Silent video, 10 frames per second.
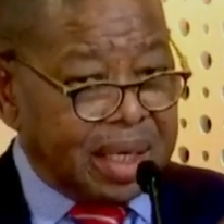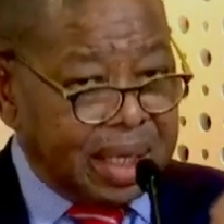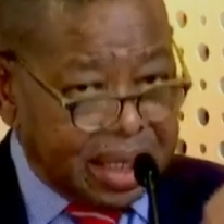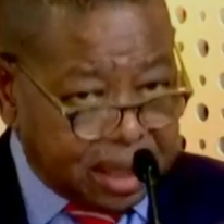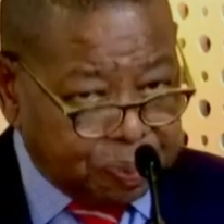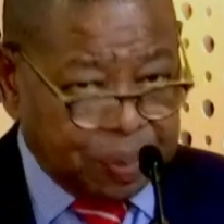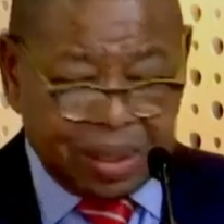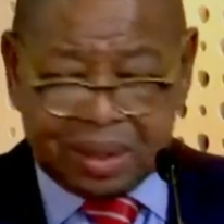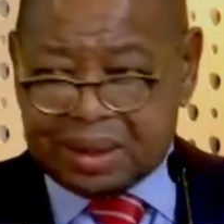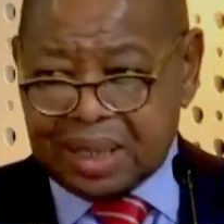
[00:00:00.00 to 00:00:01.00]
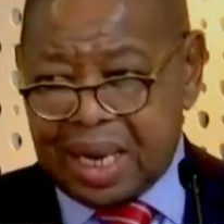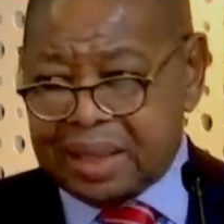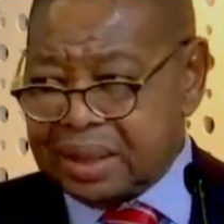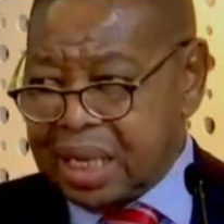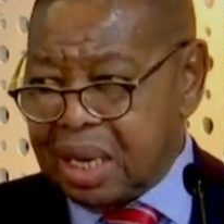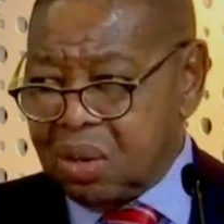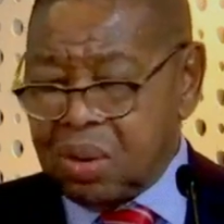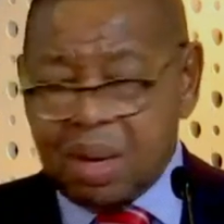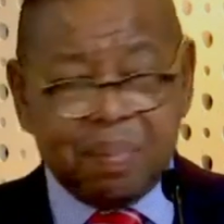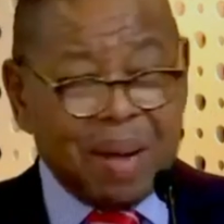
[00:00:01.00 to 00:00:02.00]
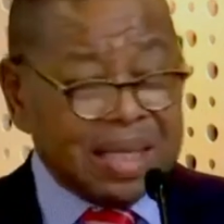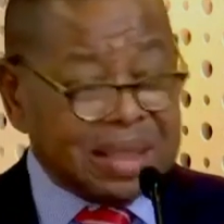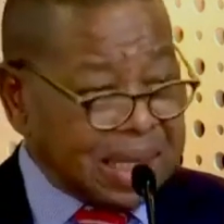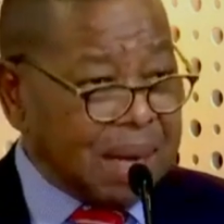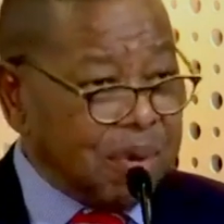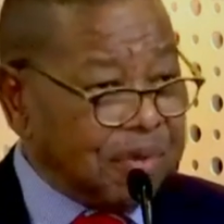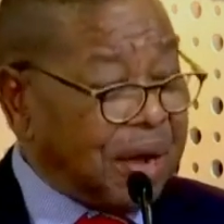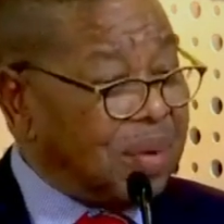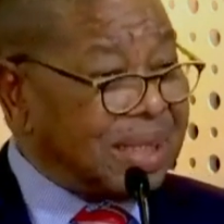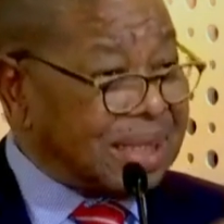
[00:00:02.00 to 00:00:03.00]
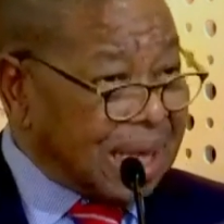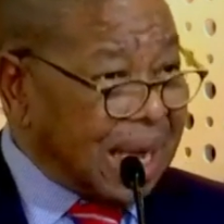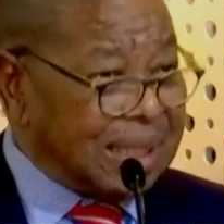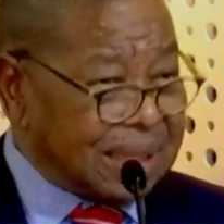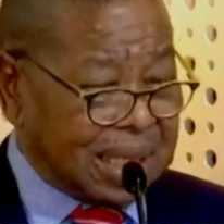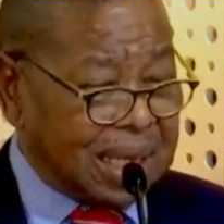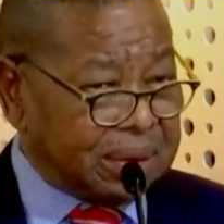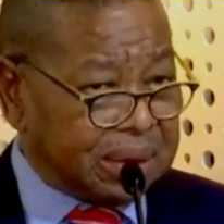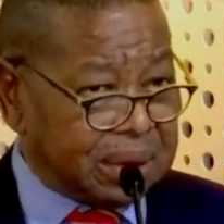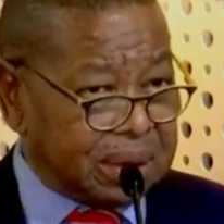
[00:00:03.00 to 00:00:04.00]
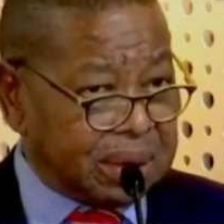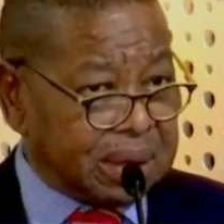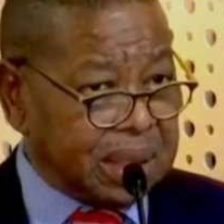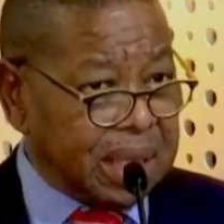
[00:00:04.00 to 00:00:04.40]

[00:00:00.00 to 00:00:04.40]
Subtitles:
is being done now by some of our science councils